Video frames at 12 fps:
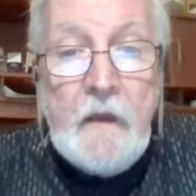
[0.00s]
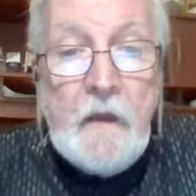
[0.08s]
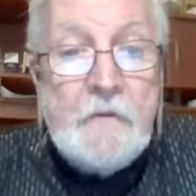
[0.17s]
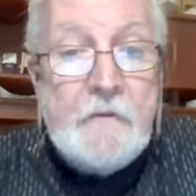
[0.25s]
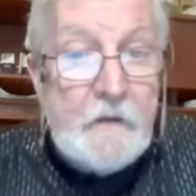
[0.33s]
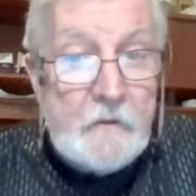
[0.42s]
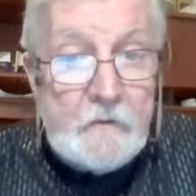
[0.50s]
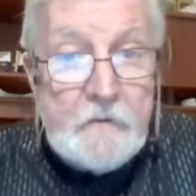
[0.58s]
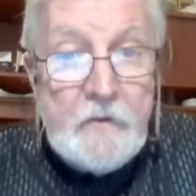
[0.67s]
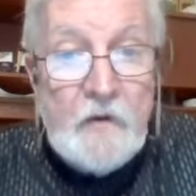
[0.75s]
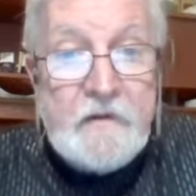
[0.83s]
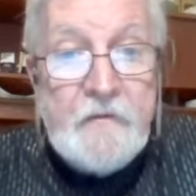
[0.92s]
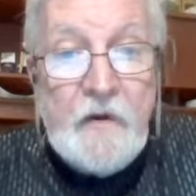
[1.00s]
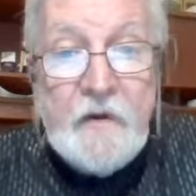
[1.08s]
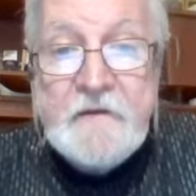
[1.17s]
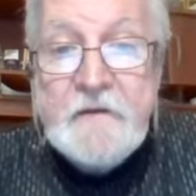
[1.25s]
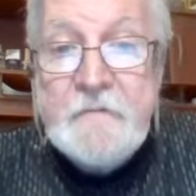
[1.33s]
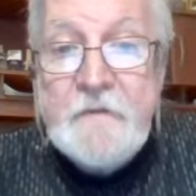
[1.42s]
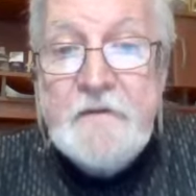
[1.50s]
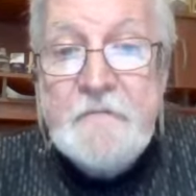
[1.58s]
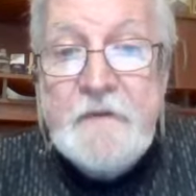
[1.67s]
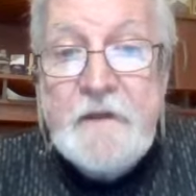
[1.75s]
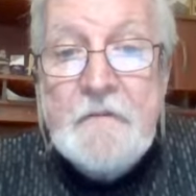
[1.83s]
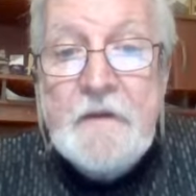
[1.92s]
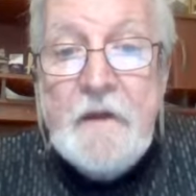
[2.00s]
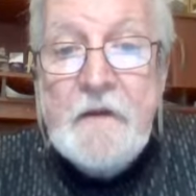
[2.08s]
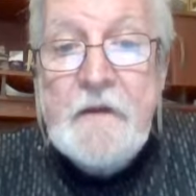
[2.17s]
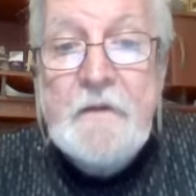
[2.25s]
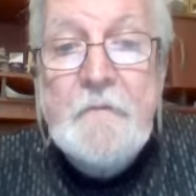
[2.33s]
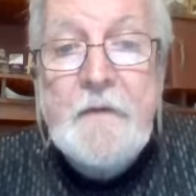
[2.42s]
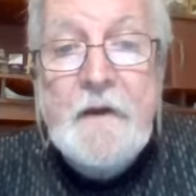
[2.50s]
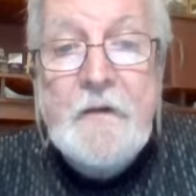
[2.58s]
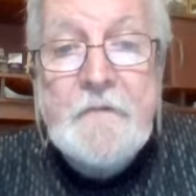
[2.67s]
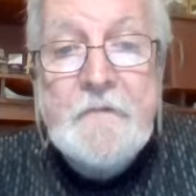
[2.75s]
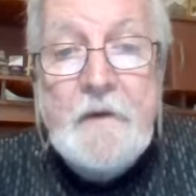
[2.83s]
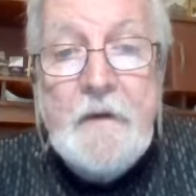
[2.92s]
And then, of course, we also spend some time talking about